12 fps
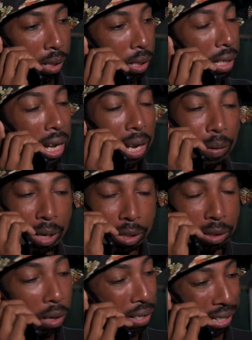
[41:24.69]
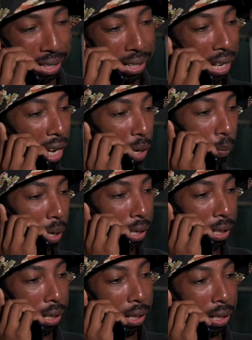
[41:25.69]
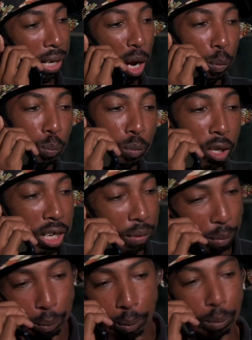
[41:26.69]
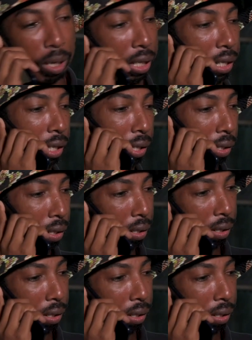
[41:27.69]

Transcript: You girl have a dirty style, man. You got breed from a bridging.